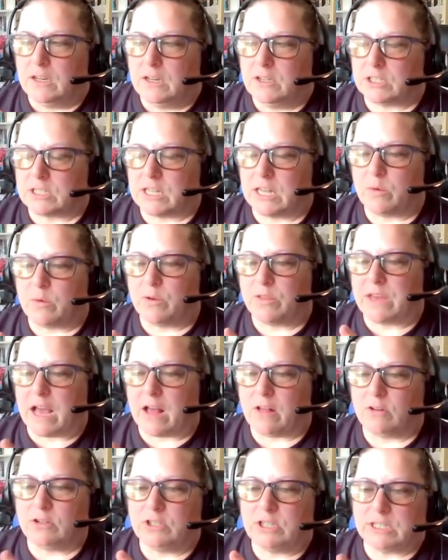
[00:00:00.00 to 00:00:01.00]
just like with
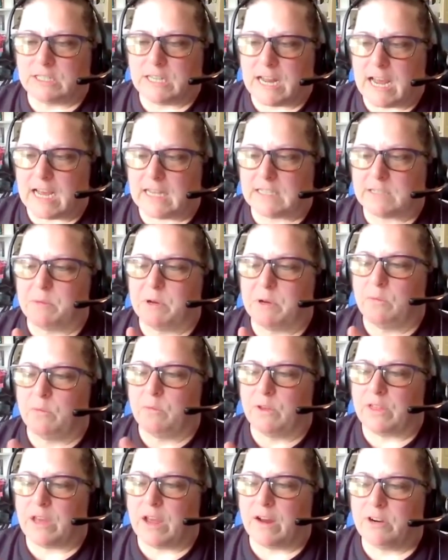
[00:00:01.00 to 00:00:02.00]
allergies and asthma and
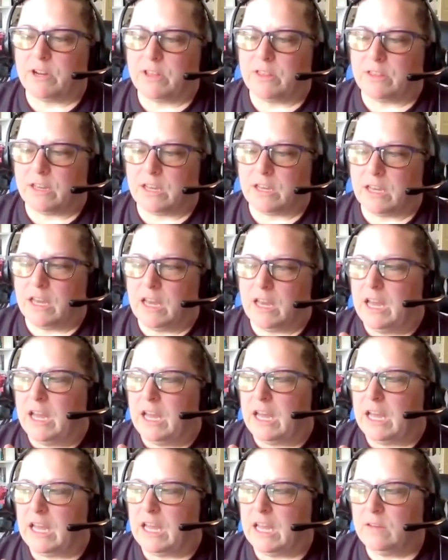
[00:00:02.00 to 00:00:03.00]
with everything,
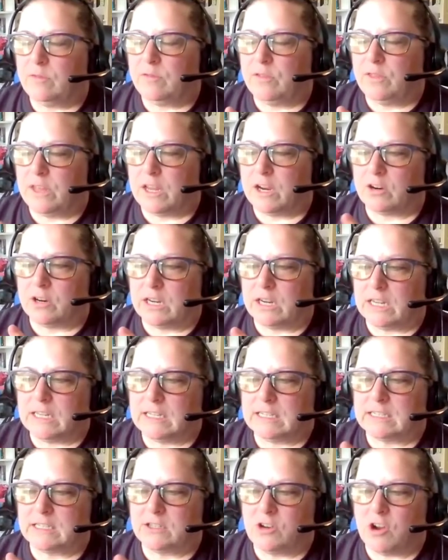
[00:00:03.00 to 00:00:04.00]
if there
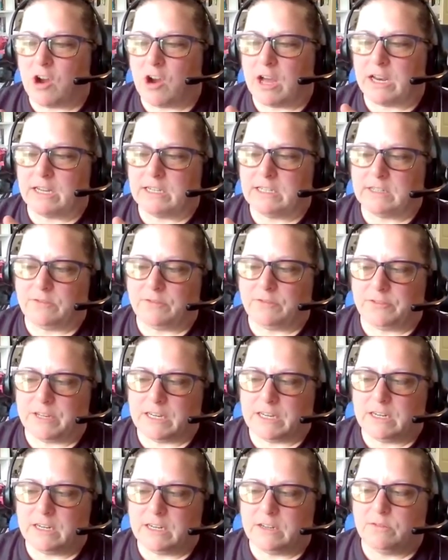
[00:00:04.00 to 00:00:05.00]
is not a
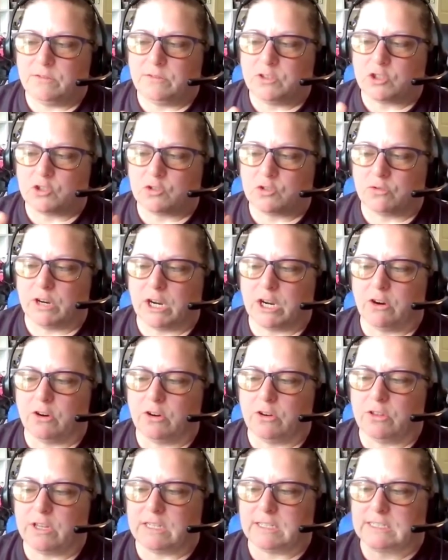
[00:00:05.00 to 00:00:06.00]
definitive
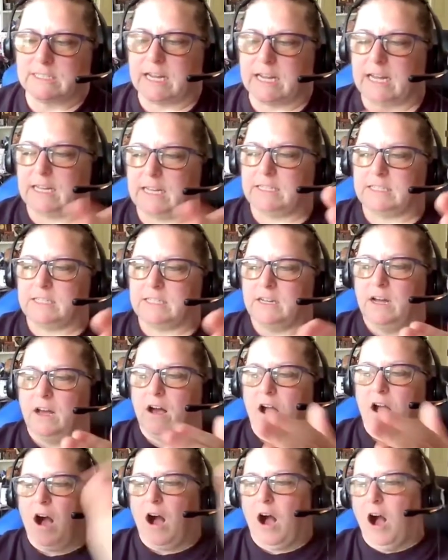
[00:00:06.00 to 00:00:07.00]
trigger that says,
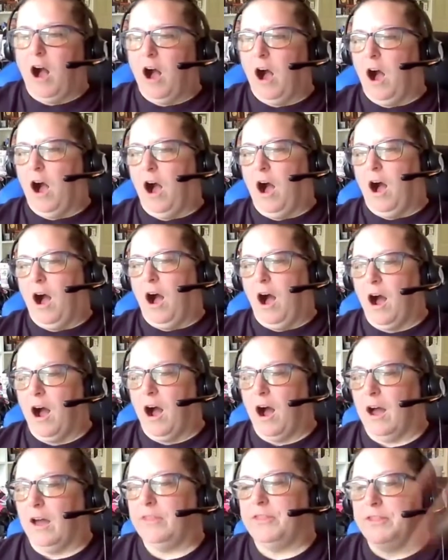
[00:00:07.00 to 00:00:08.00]

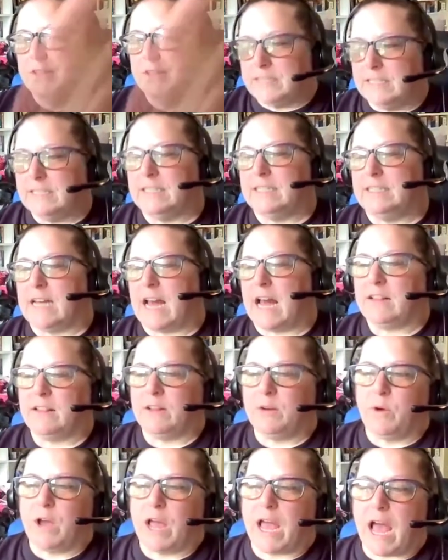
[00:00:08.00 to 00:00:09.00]
oh, this is
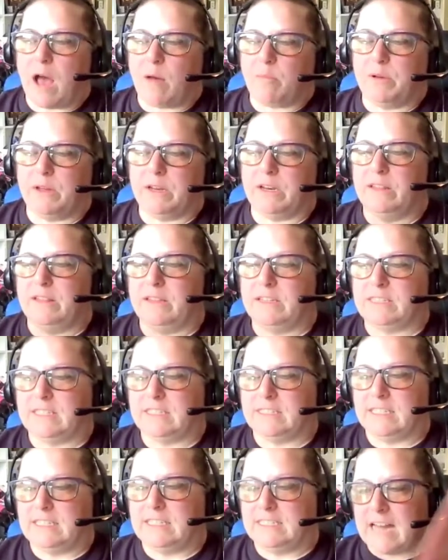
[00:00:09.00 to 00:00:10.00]
exactly what happened, and this
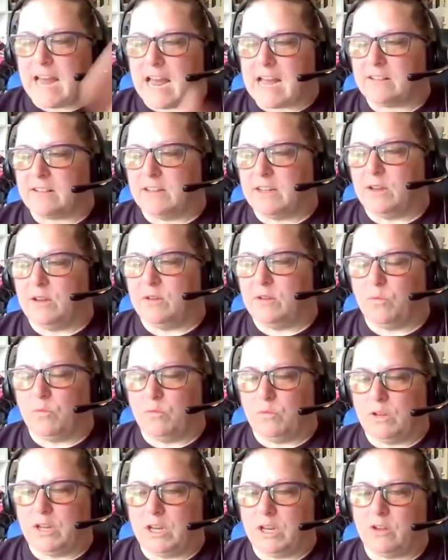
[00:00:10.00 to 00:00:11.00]
is exactly,
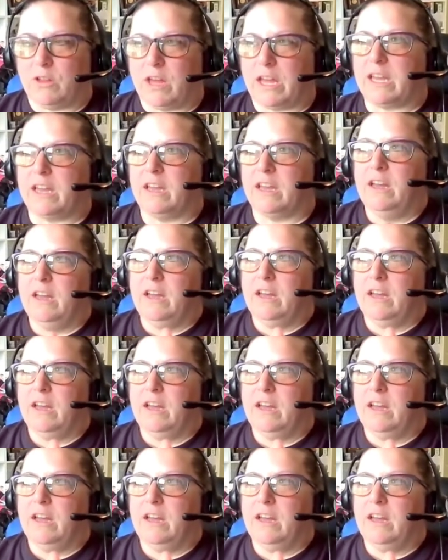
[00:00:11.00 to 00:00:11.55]
like